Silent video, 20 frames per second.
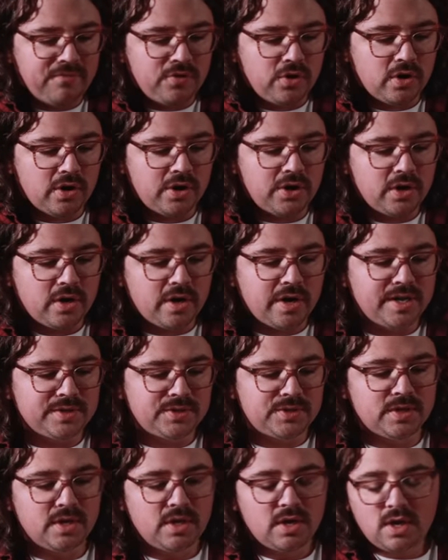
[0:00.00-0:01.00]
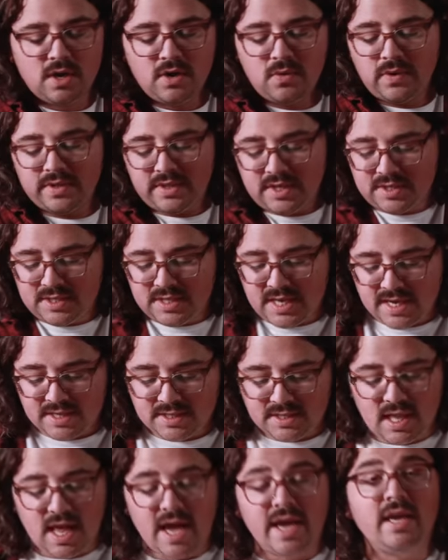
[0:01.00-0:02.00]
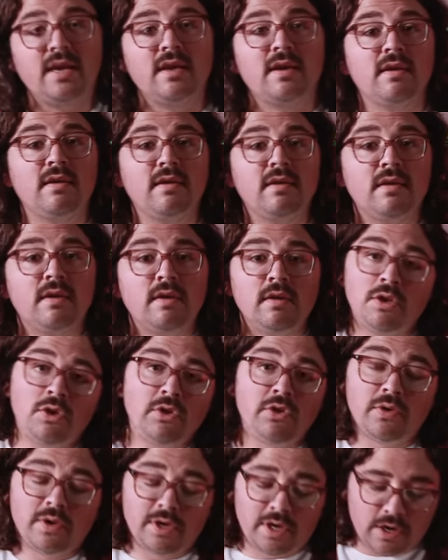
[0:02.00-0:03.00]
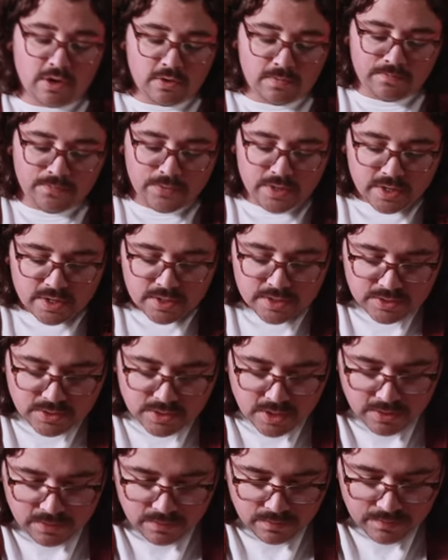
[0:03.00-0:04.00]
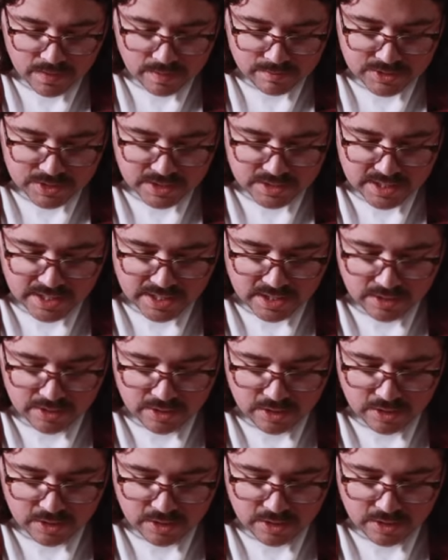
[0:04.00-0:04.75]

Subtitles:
if you're curious what this tastes like, you can do it at home. So I'm just going to take a